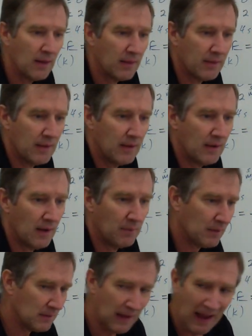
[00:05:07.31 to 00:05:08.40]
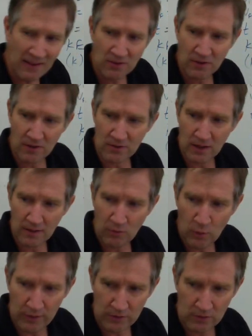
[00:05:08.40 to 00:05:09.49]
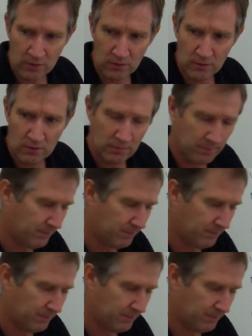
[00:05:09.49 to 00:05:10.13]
The um, last set of questions,